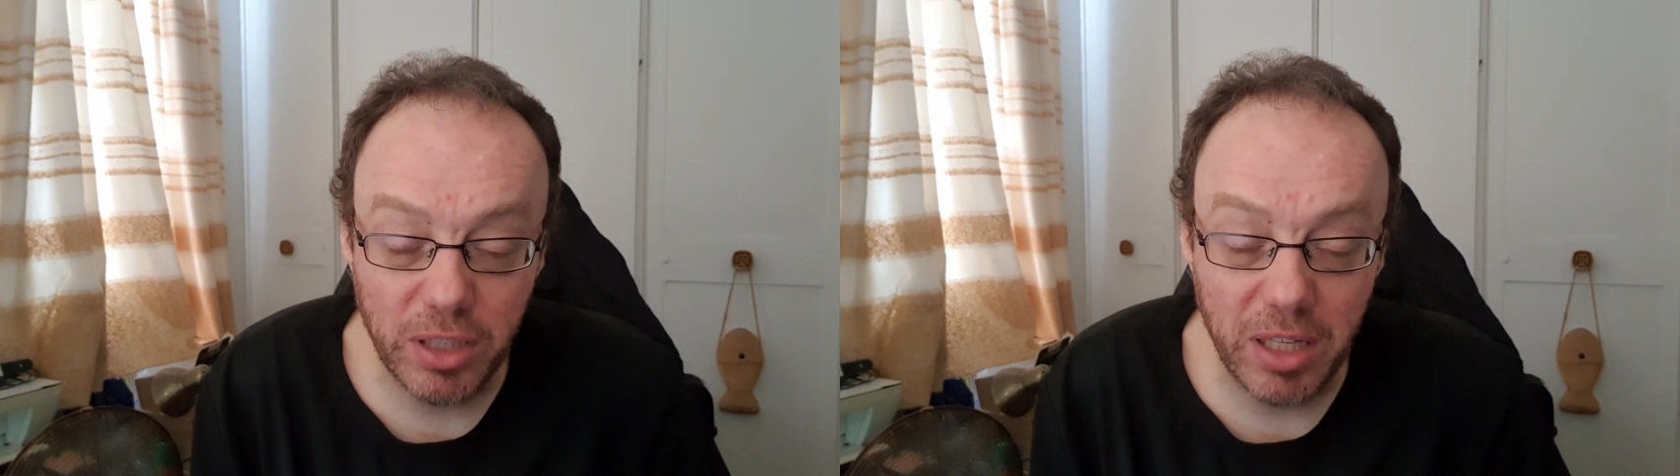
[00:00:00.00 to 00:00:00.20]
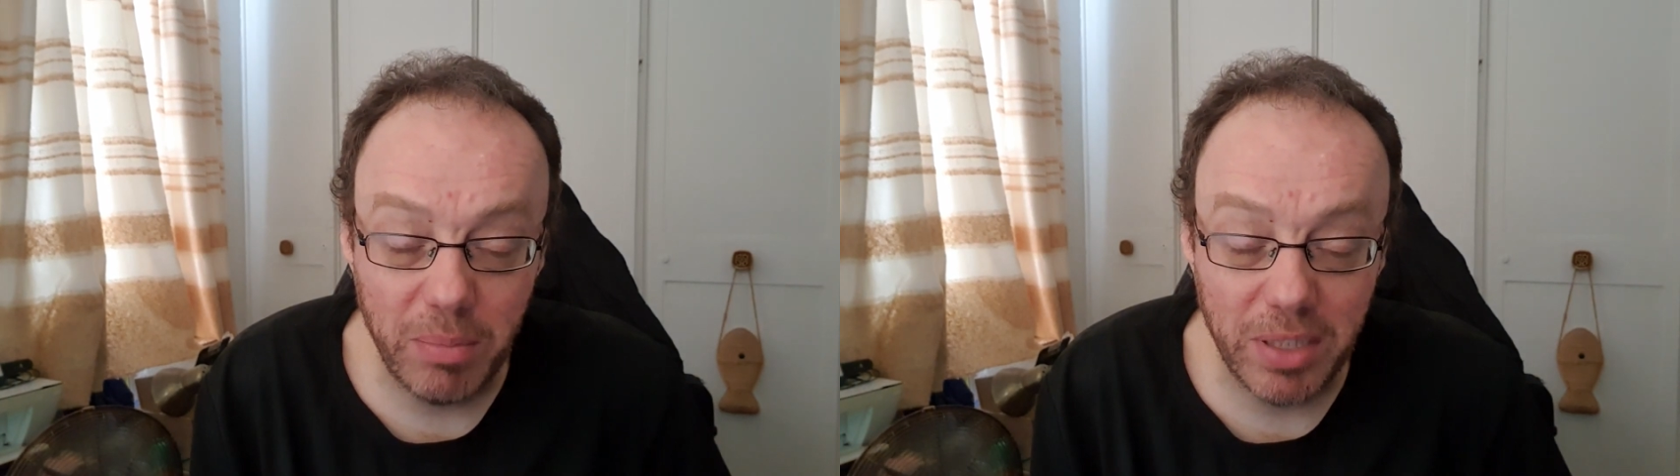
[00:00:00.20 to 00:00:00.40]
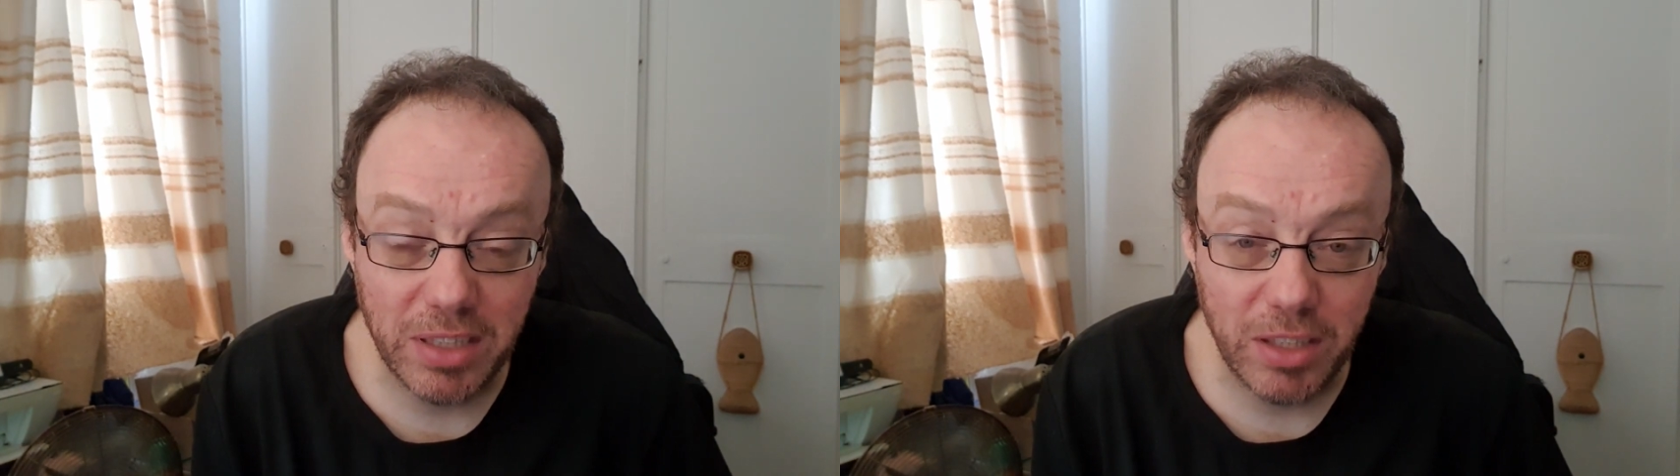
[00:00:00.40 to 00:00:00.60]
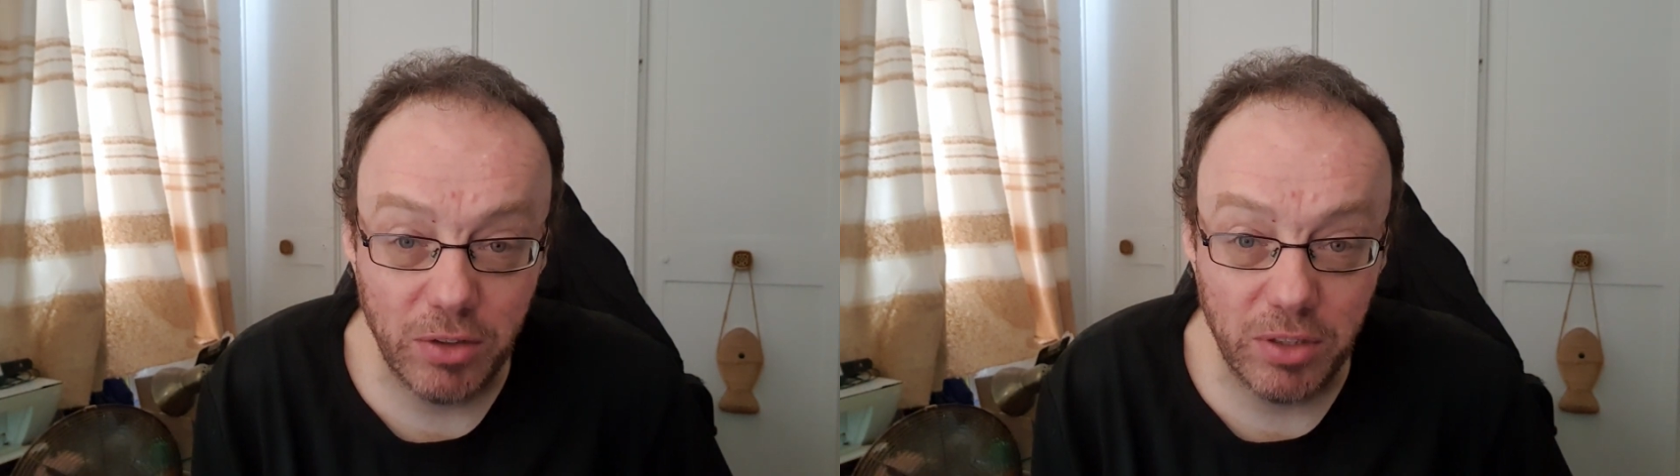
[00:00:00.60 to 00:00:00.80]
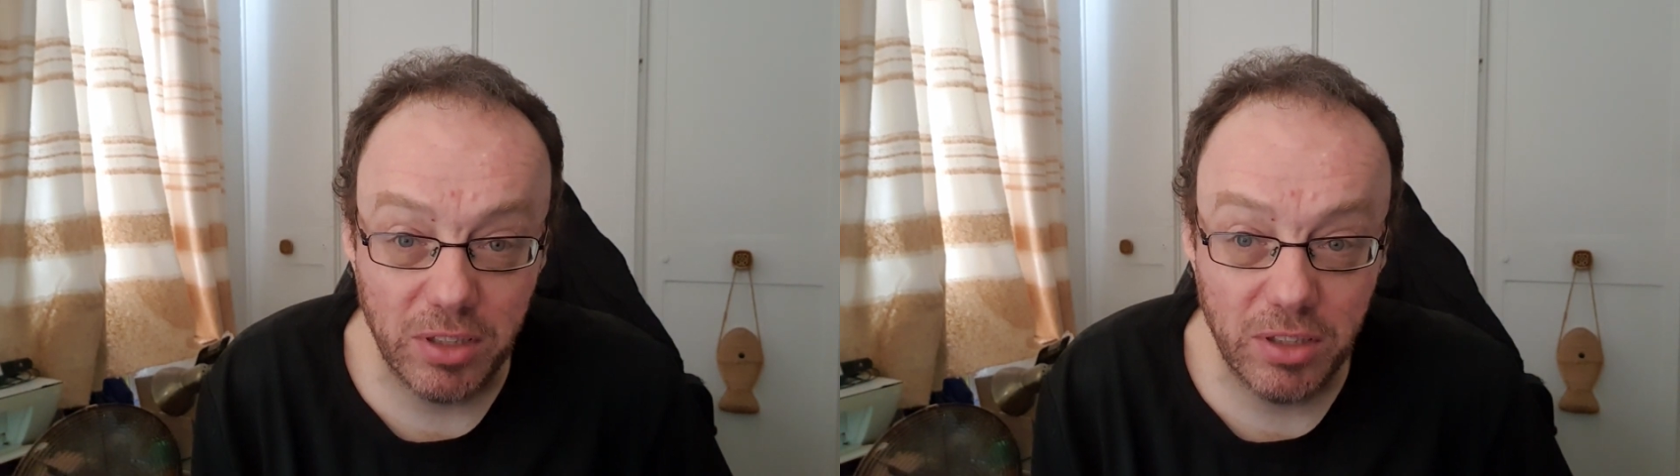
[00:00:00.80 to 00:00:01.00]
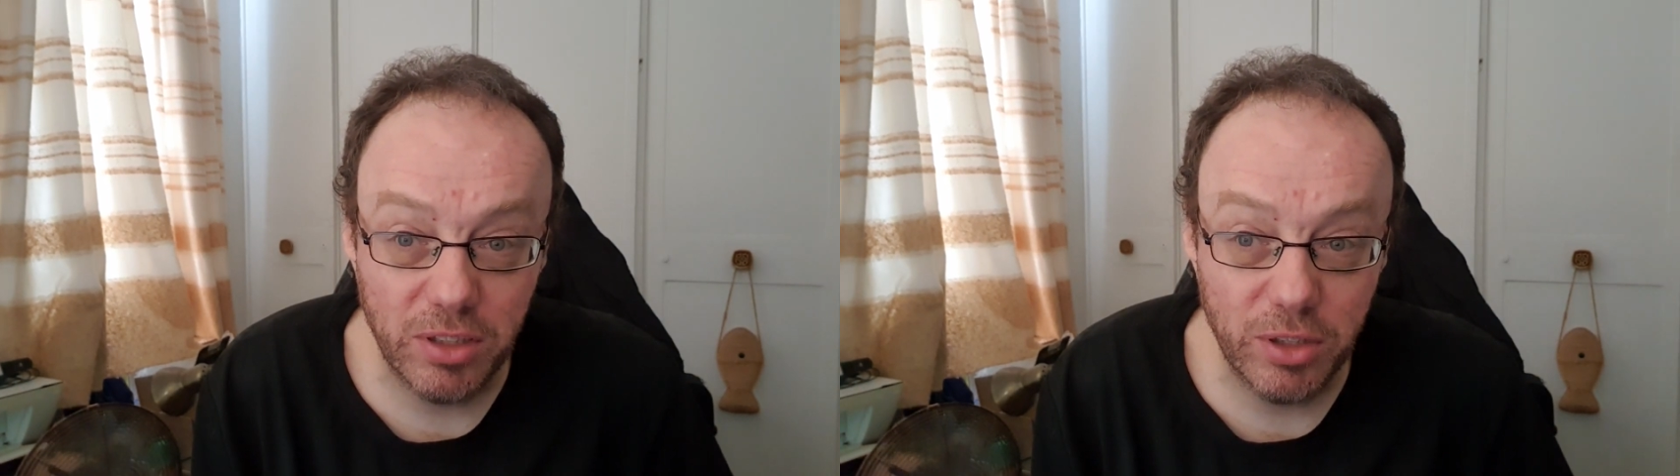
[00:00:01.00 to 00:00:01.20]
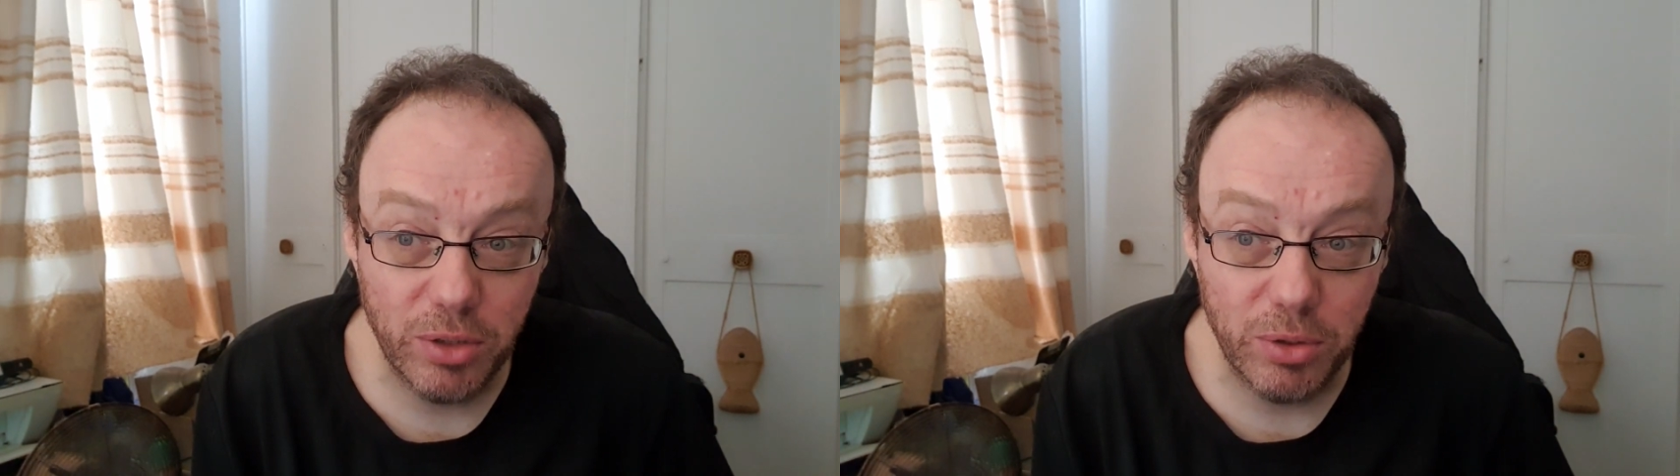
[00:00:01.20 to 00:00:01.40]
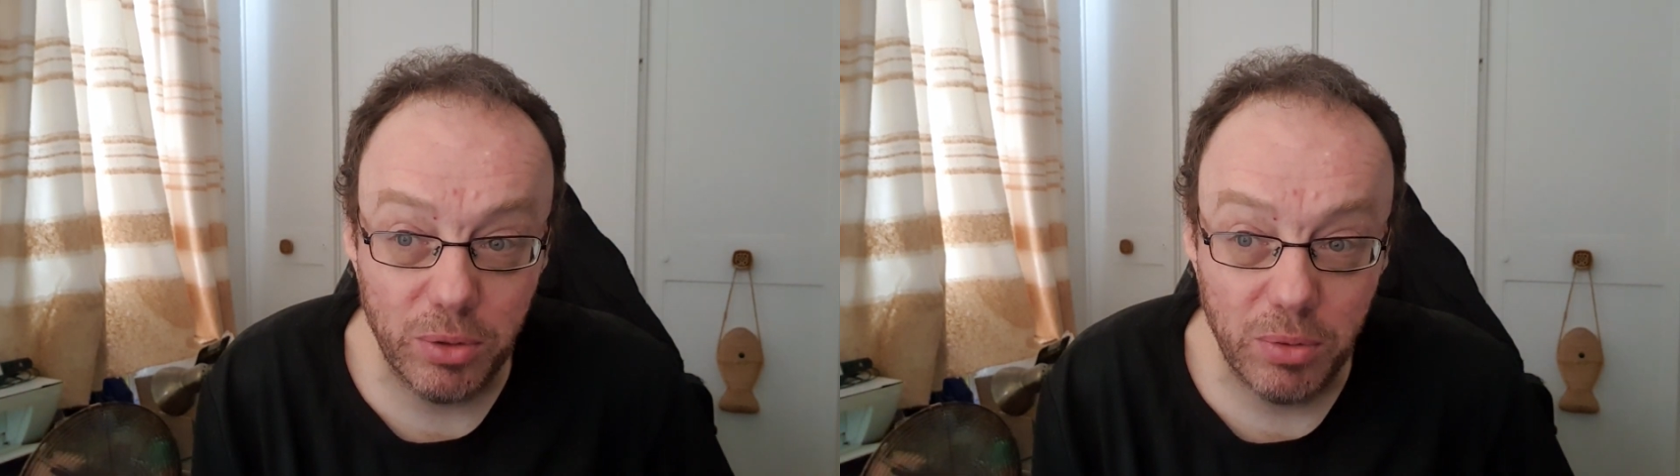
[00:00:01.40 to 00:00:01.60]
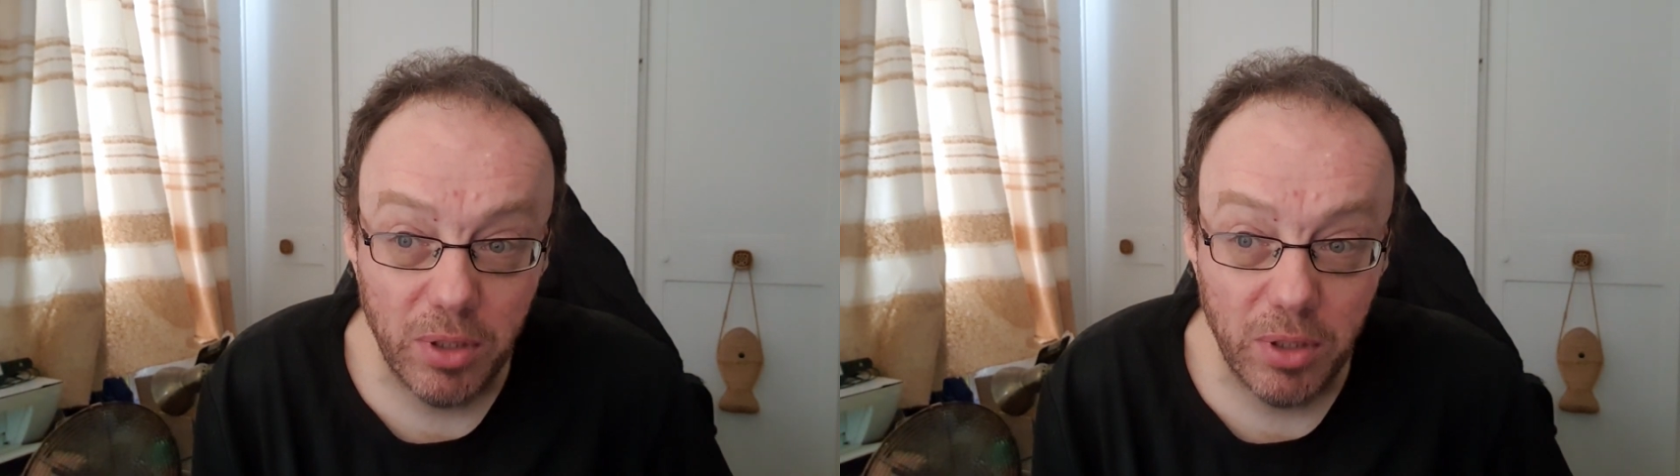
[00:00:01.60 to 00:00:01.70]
in their best interests to